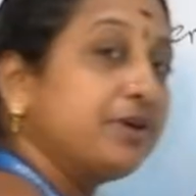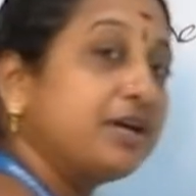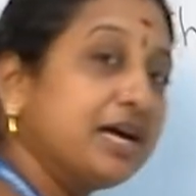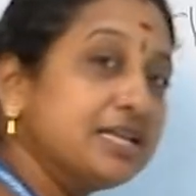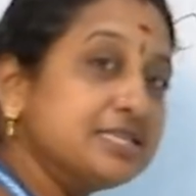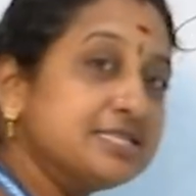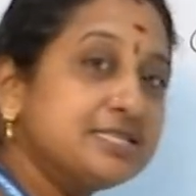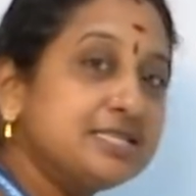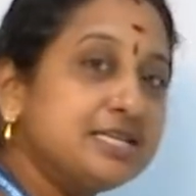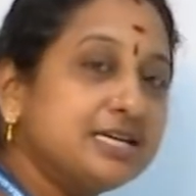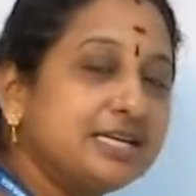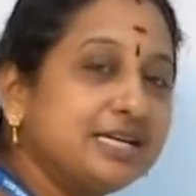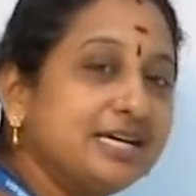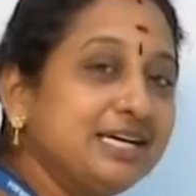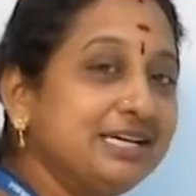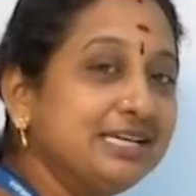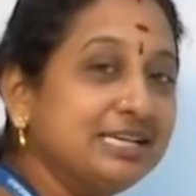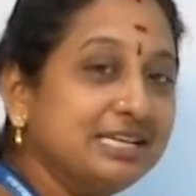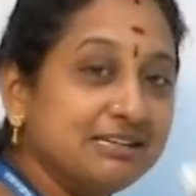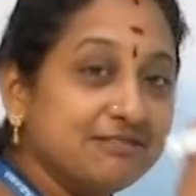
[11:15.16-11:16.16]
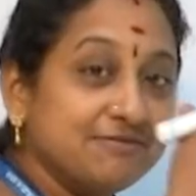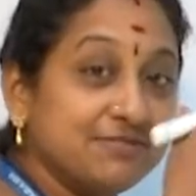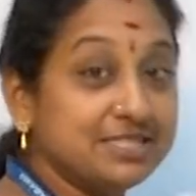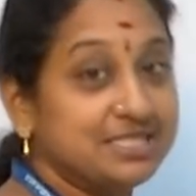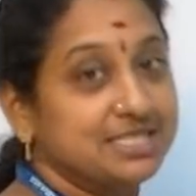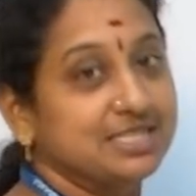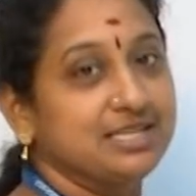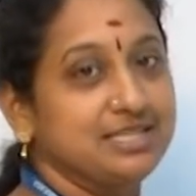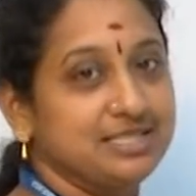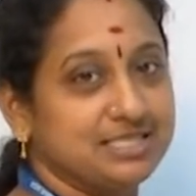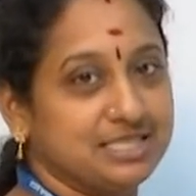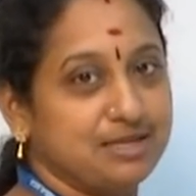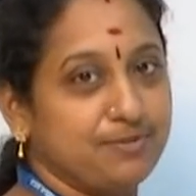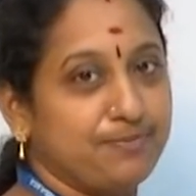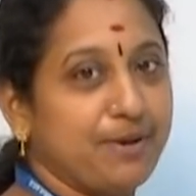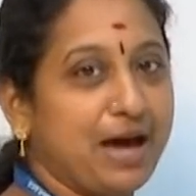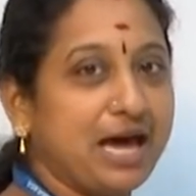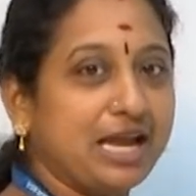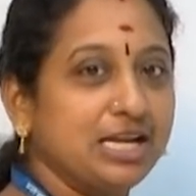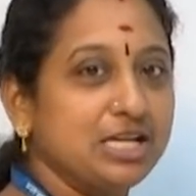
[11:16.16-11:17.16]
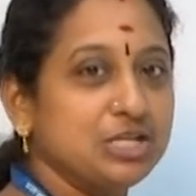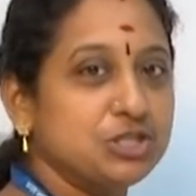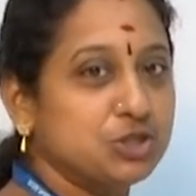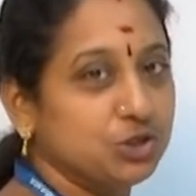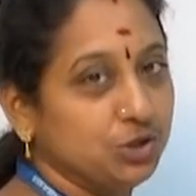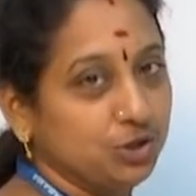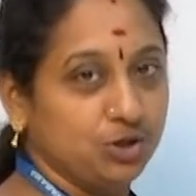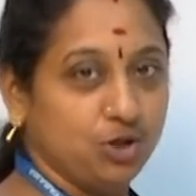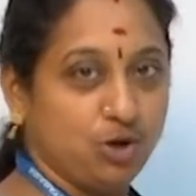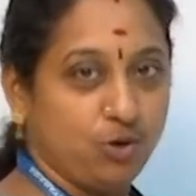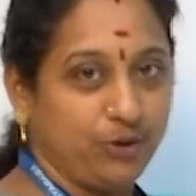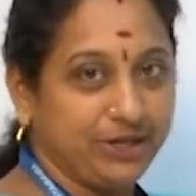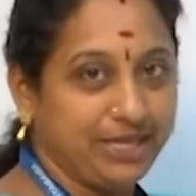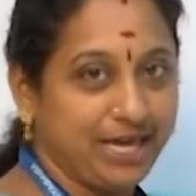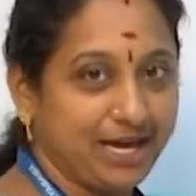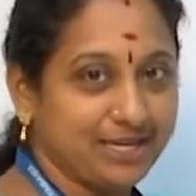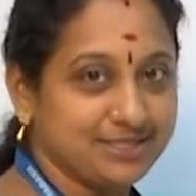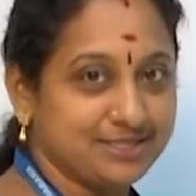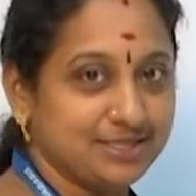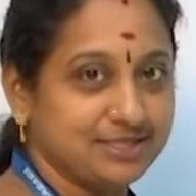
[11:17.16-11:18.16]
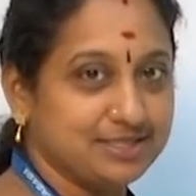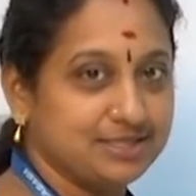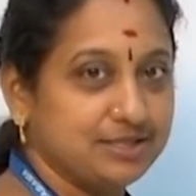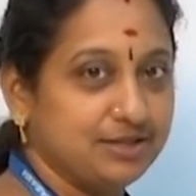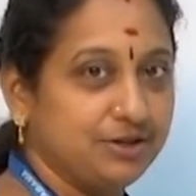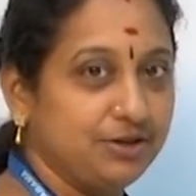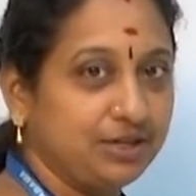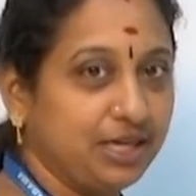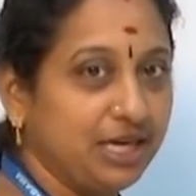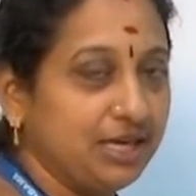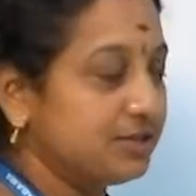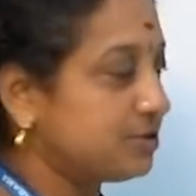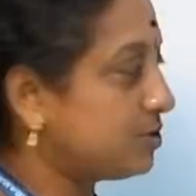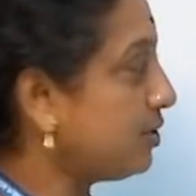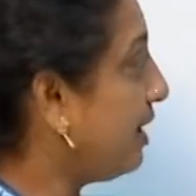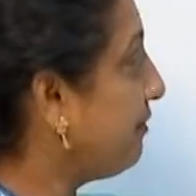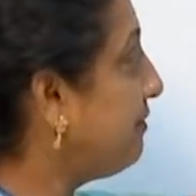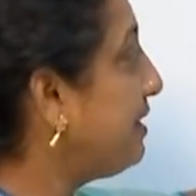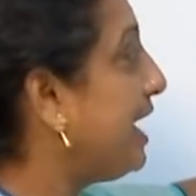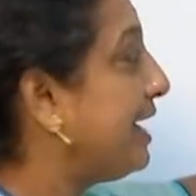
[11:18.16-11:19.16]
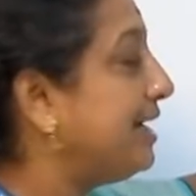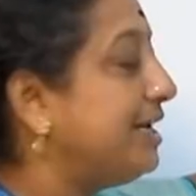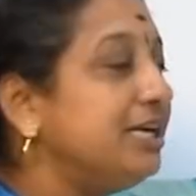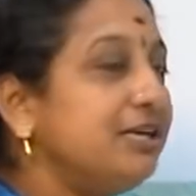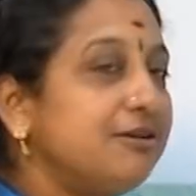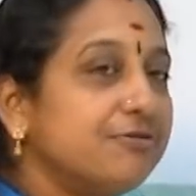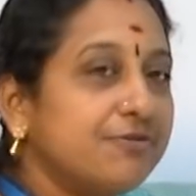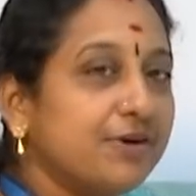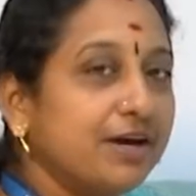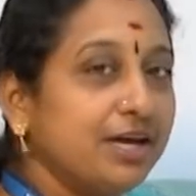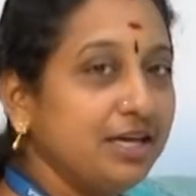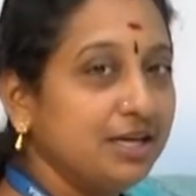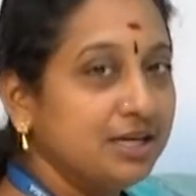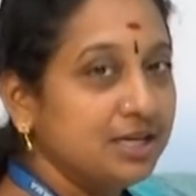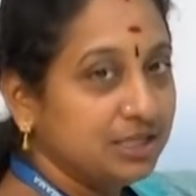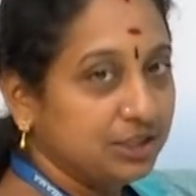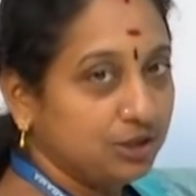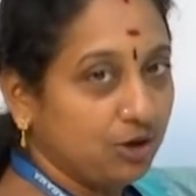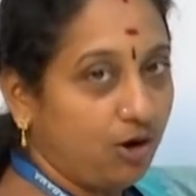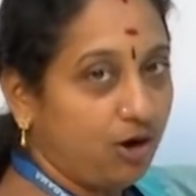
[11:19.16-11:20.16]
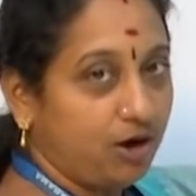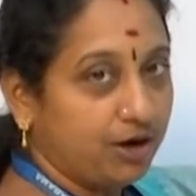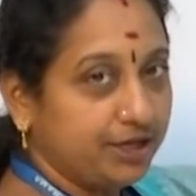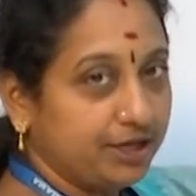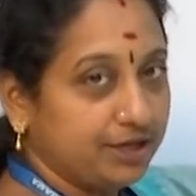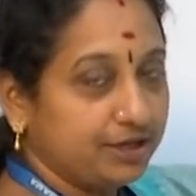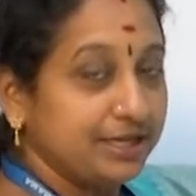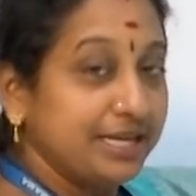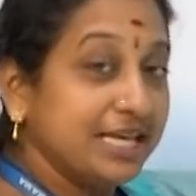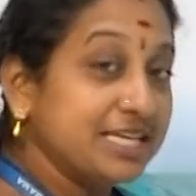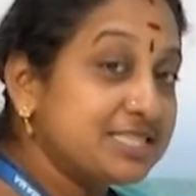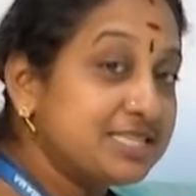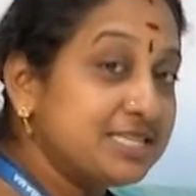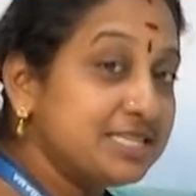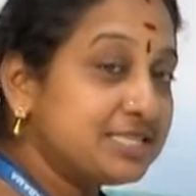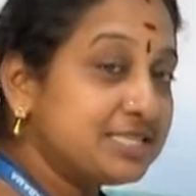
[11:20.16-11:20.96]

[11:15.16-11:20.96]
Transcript: to consider a vertical strip parallel to y axis. Okay, so we identify the order. Next